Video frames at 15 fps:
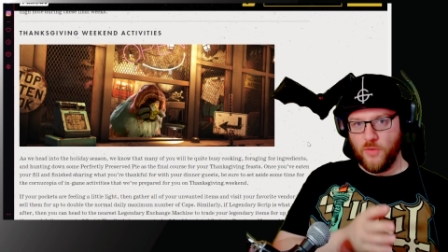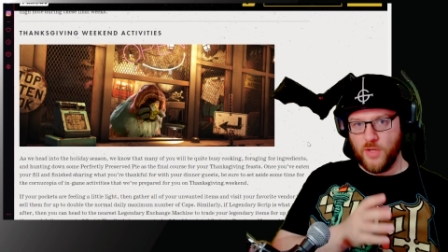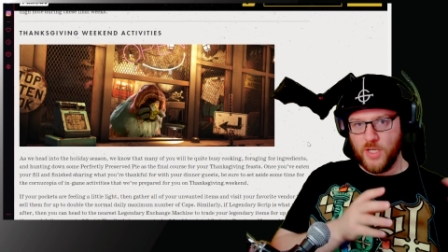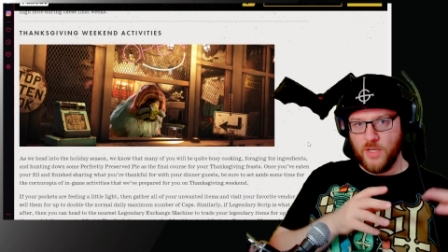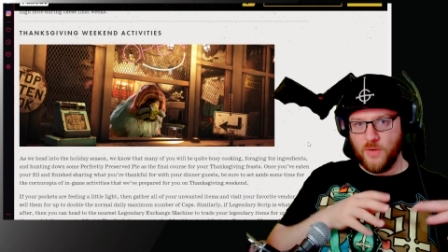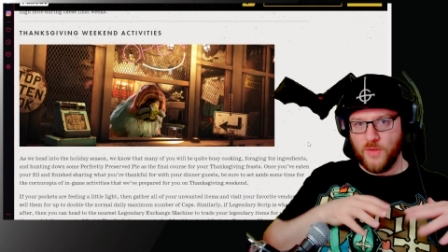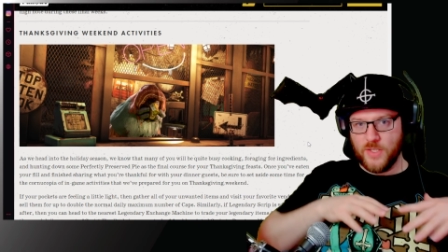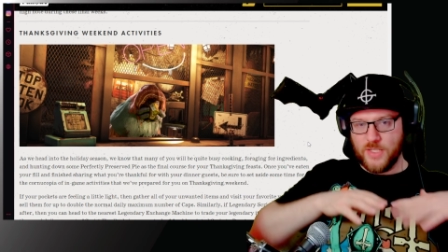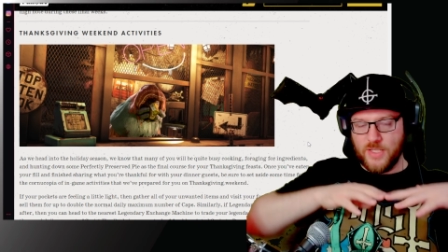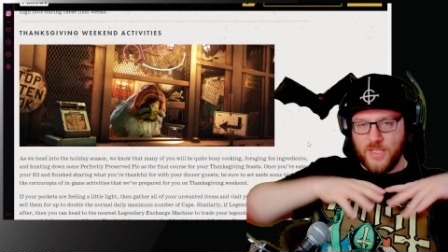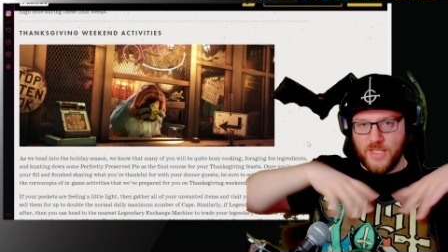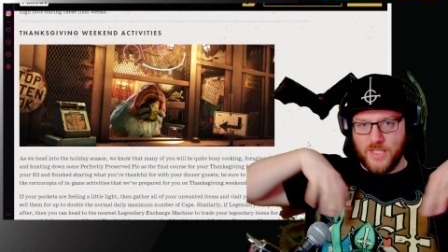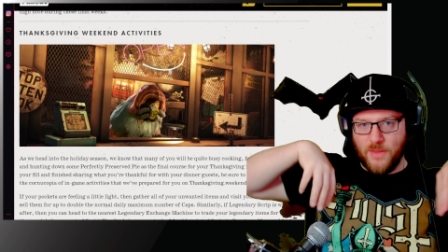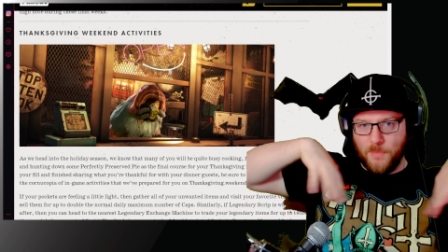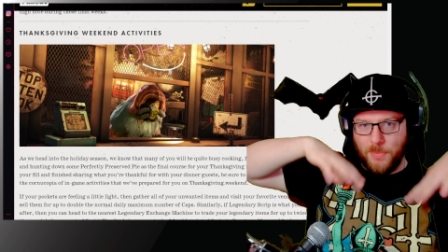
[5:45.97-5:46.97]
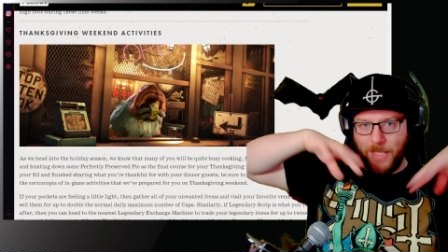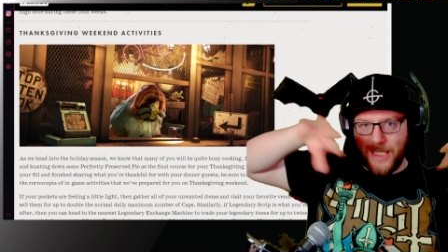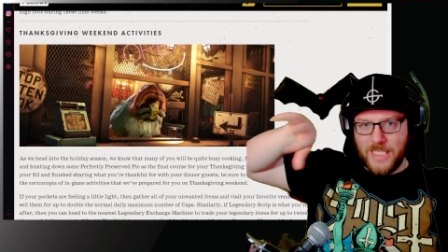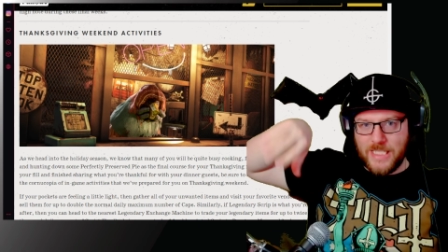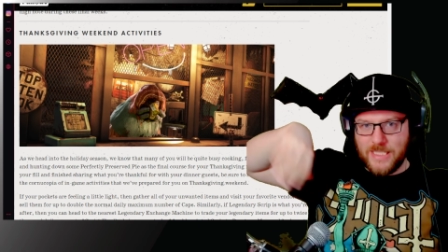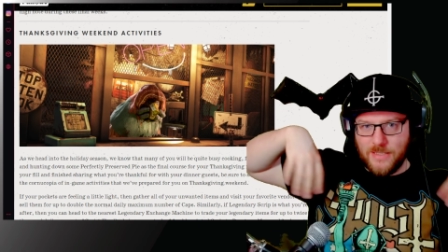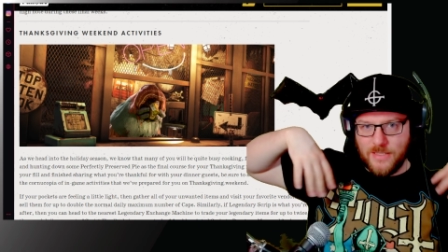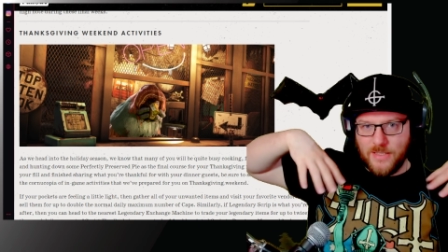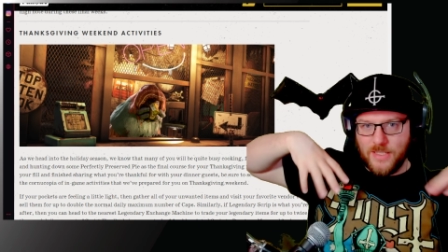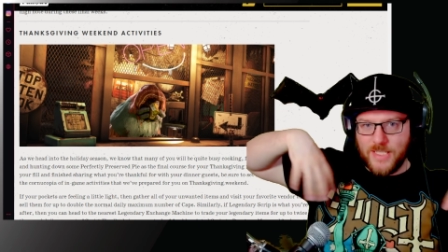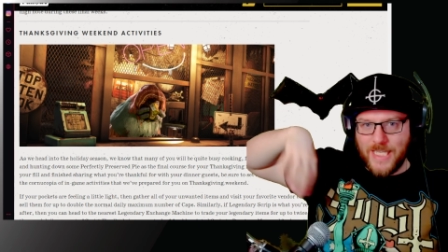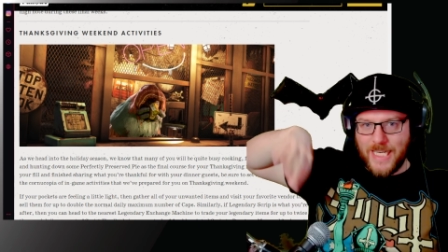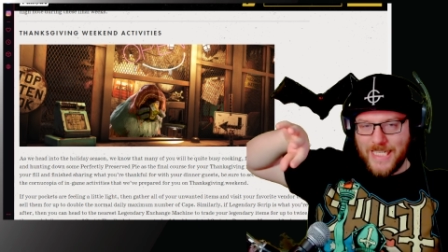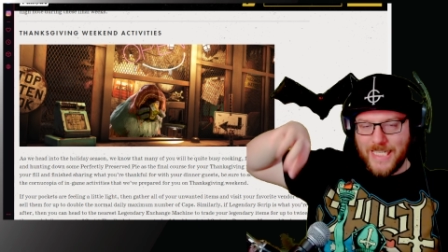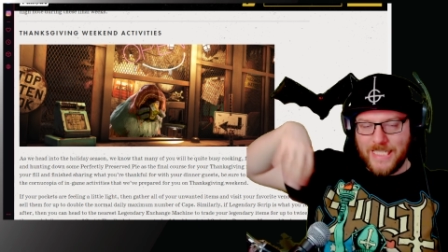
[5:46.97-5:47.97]
you know, the place
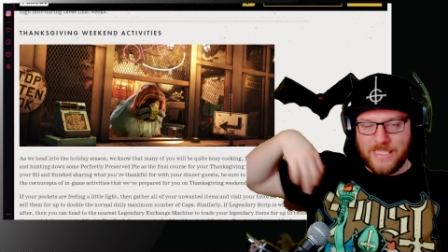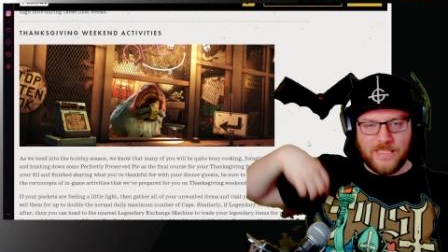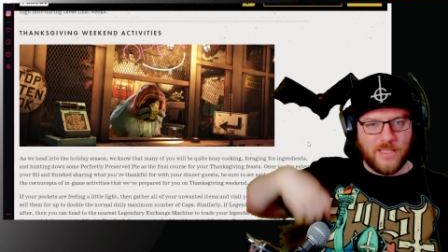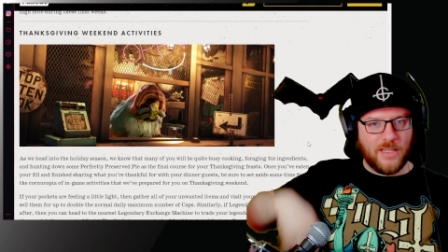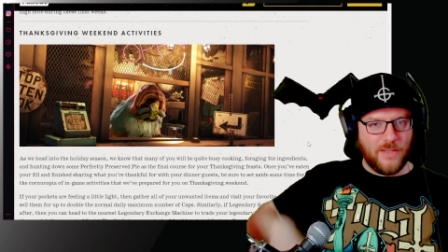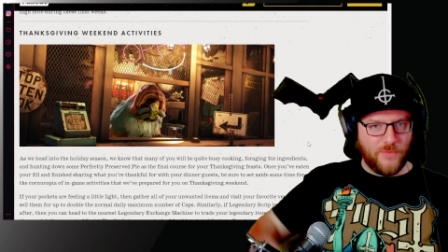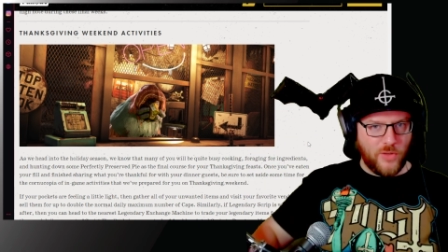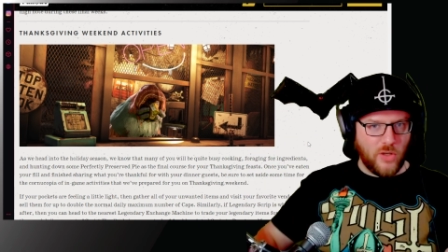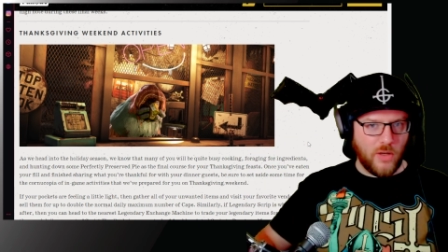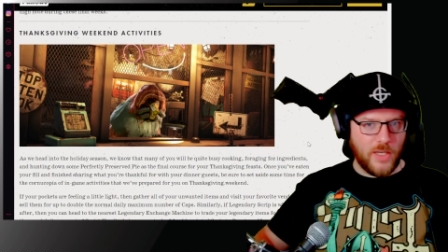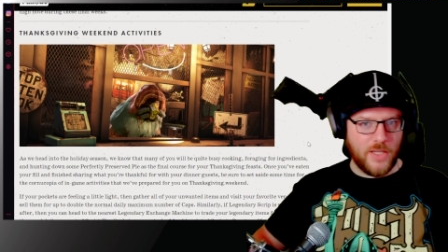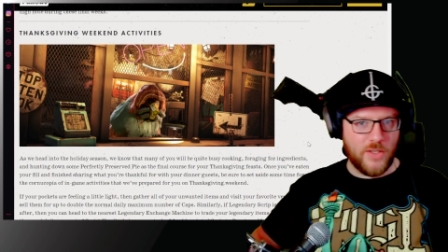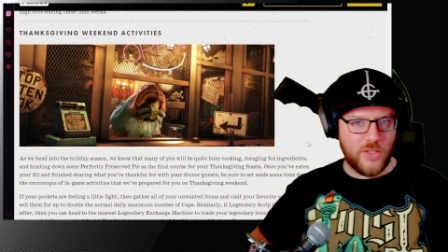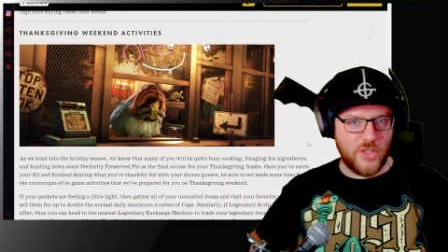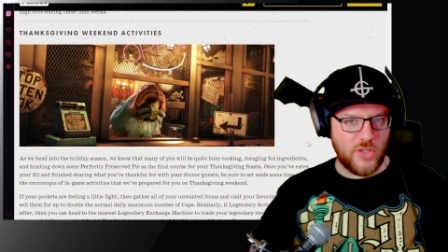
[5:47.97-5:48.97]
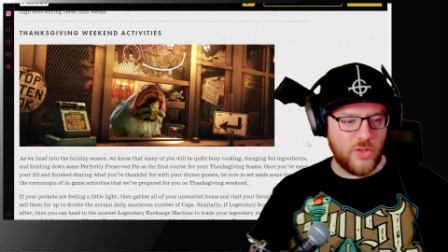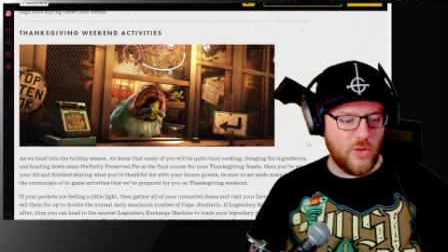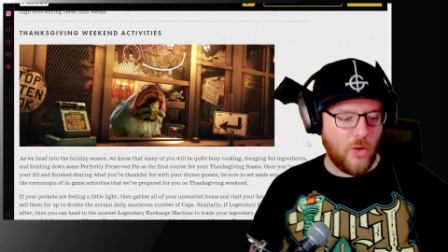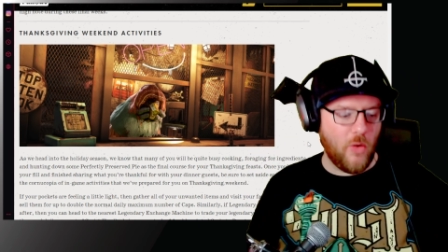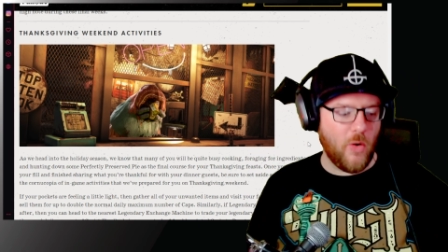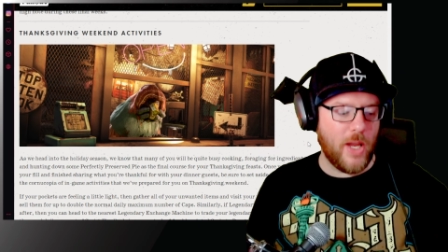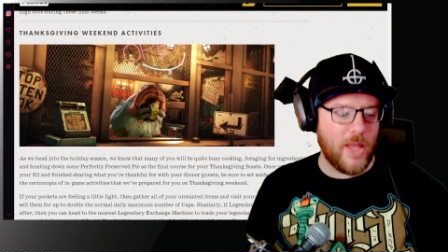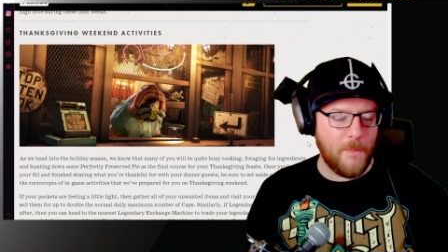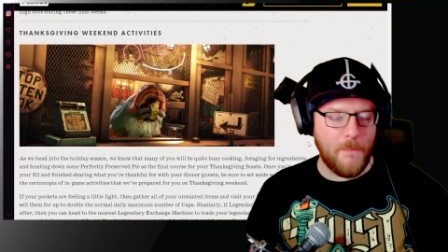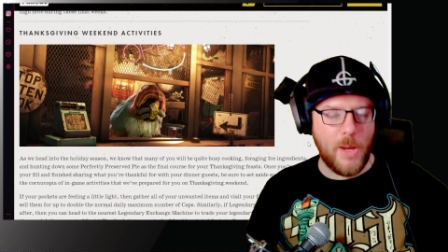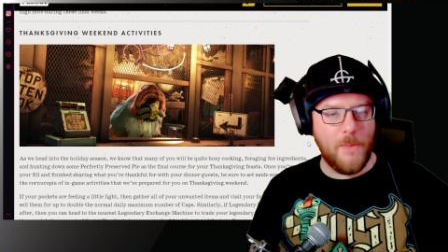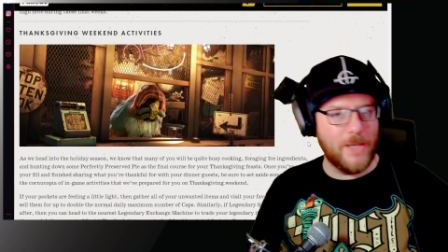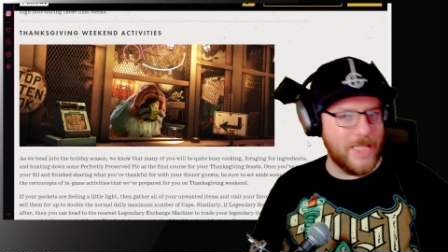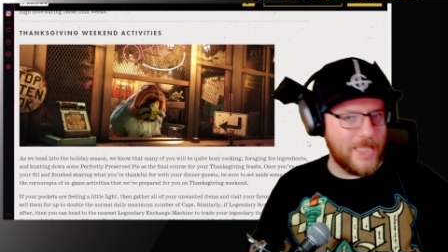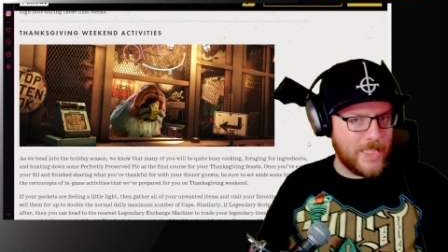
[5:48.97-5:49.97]
settings that they've got in the store at the
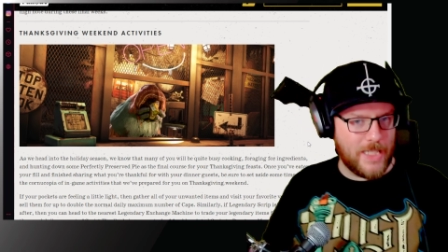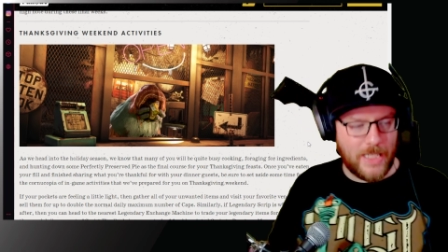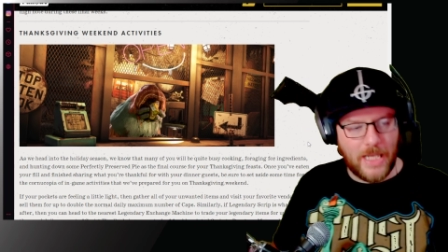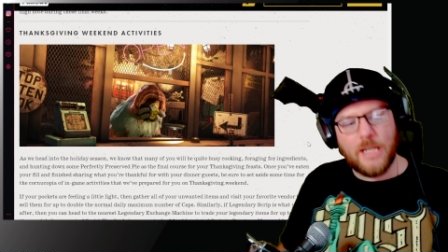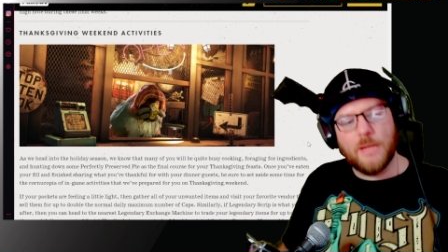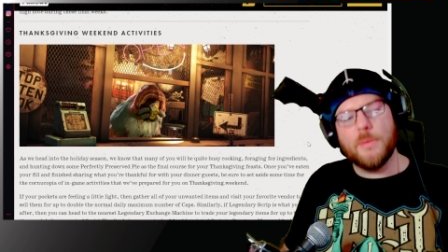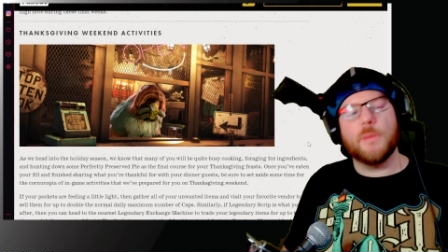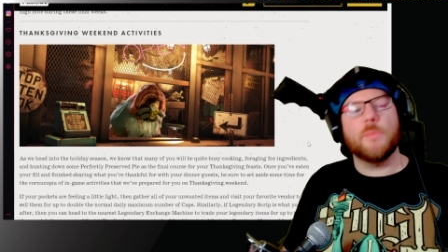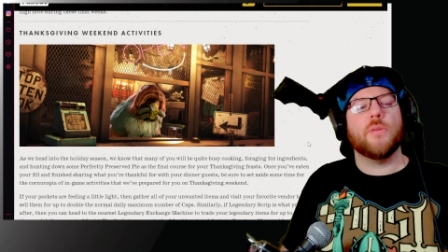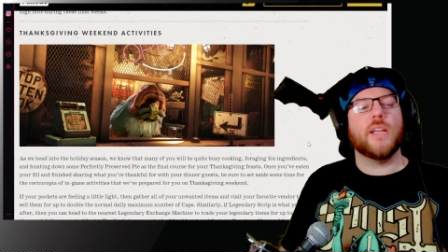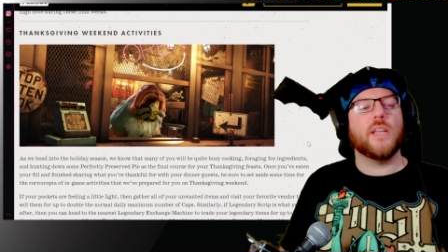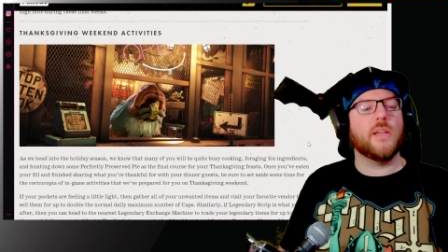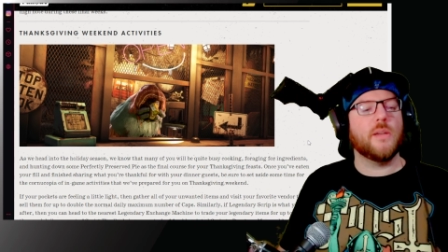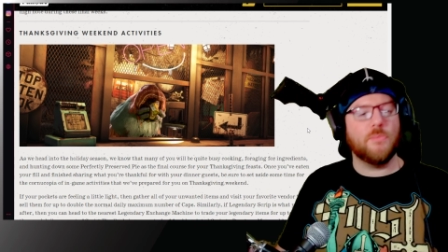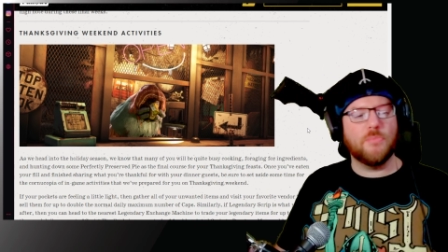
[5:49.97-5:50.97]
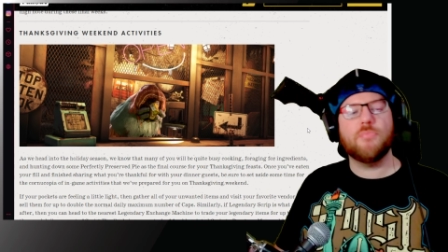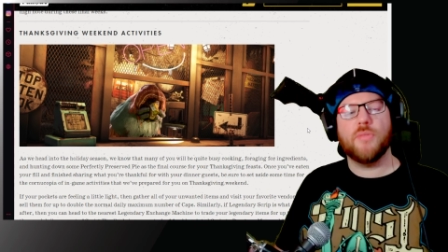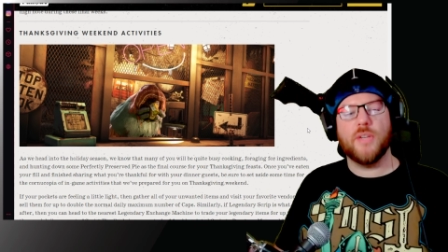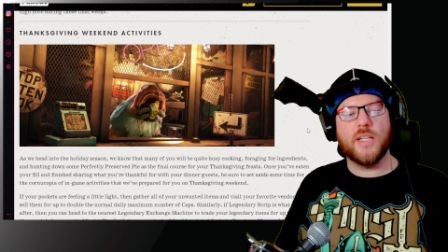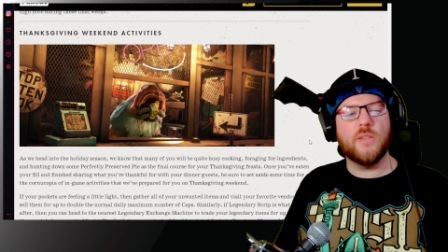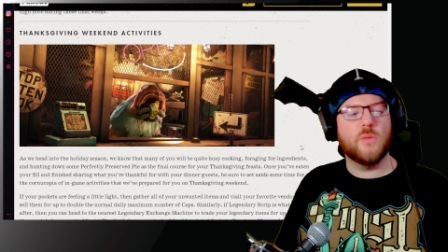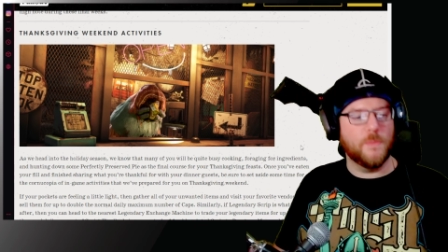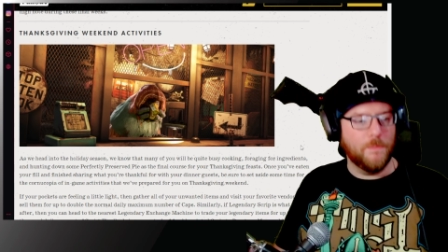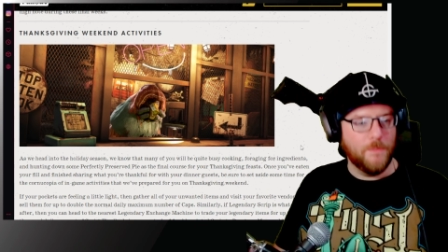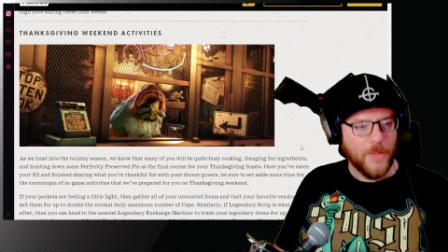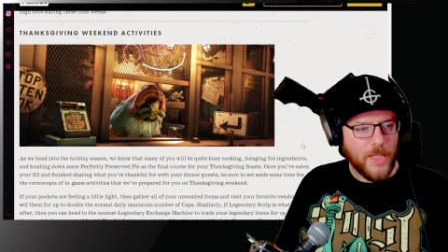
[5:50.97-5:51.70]
moment. I mean, pretty cool.